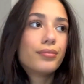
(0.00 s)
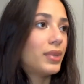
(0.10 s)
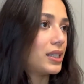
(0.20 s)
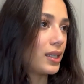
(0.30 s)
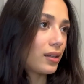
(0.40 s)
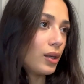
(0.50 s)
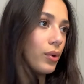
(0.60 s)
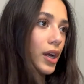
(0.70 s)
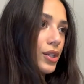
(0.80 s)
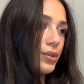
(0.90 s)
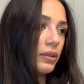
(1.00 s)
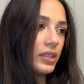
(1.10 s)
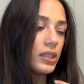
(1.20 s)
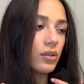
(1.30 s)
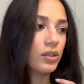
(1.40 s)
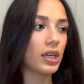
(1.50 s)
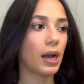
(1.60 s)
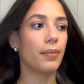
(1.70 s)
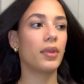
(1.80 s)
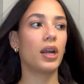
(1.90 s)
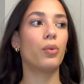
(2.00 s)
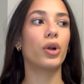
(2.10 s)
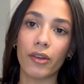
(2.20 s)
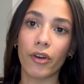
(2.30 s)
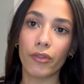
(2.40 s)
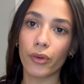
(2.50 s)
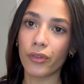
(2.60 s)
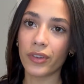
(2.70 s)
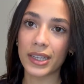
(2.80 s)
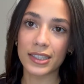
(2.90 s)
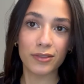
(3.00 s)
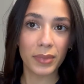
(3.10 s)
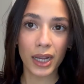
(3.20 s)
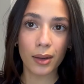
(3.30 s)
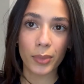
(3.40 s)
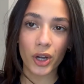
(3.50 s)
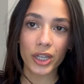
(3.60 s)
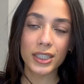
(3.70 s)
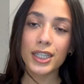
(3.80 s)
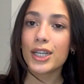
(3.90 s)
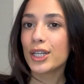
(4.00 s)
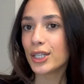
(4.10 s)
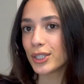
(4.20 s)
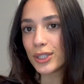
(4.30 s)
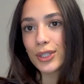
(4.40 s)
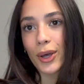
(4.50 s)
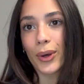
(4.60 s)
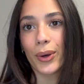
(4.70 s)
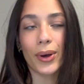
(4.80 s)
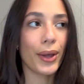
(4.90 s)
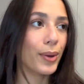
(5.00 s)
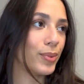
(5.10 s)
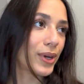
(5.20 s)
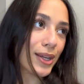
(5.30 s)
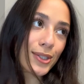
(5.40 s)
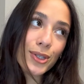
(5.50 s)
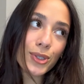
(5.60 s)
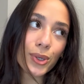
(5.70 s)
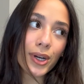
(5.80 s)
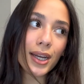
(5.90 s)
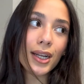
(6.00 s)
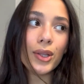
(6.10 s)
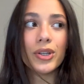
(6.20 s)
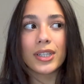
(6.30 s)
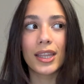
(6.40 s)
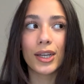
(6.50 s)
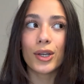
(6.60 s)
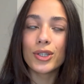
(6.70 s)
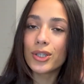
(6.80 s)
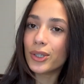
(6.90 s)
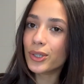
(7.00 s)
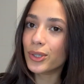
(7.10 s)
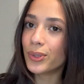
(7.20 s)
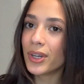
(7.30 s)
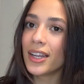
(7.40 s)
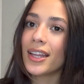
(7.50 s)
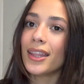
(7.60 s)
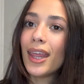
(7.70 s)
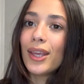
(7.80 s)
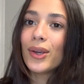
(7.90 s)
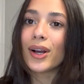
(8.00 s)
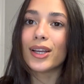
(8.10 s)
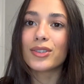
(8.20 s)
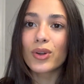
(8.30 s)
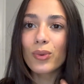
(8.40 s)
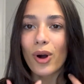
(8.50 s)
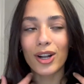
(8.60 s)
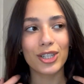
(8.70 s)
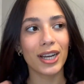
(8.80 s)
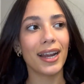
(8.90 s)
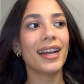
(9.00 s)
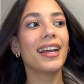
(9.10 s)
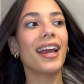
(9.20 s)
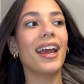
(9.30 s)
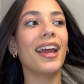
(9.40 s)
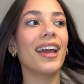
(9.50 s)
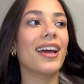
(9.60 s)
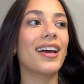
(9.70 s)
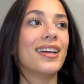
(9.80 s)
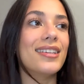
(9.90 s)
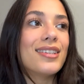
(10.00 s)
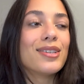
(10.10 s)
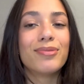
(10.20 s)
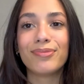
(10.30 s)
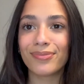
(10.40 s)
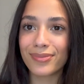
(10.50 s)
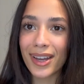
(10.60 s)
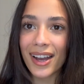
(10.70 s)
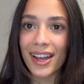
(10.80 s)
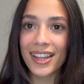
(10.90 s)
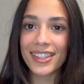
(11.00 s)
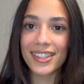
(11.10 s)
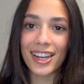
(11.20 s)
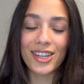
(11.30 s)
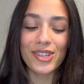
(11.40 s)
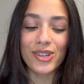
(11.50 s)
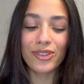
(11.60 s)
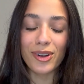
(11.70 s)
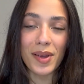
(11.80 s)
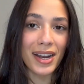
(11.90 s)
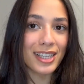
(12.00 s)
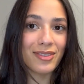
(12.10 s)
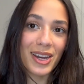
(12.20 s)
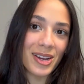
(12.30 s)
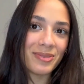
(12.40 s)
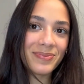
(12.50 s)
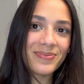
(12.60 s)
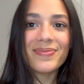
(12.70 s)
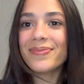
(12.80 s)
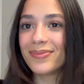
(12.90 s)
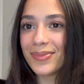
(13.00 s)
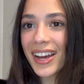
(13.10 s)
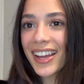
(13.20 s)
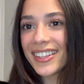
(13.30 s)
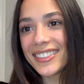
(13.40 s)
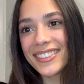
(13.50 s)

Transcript: Basically what I do every single time that I want to have a full face of makeup on. So I hope you guys enjoyed, learned a thing or two. Thank you guys for watching, and stay tuned for my next video. Bye.